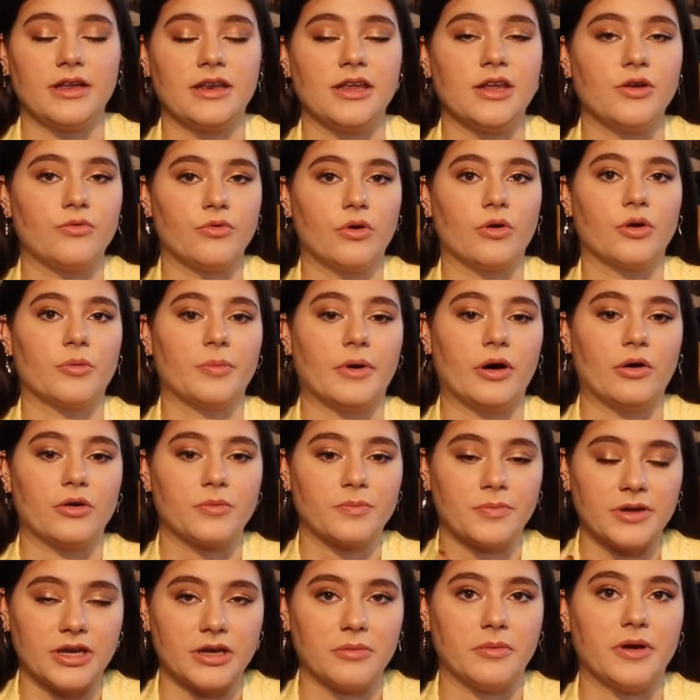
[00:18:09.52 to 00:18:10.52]
and he wrote
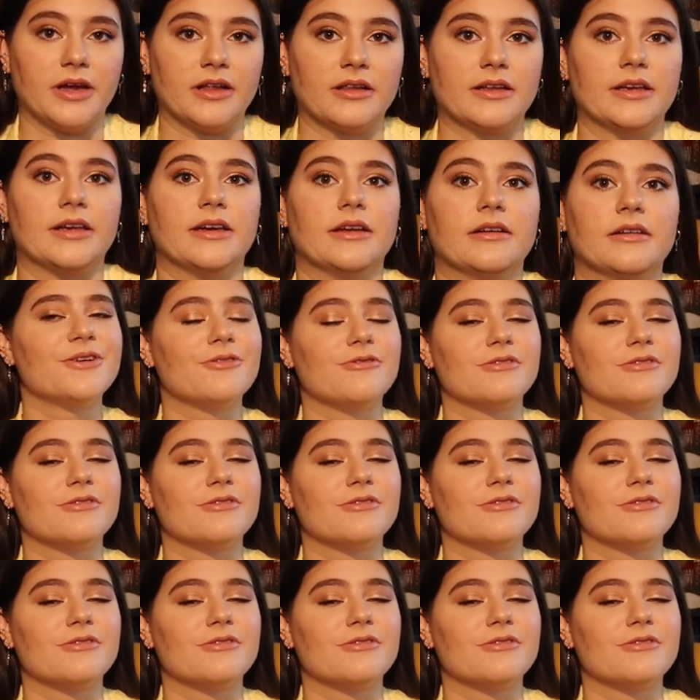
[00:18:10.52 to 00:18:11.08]
about Pygmalion,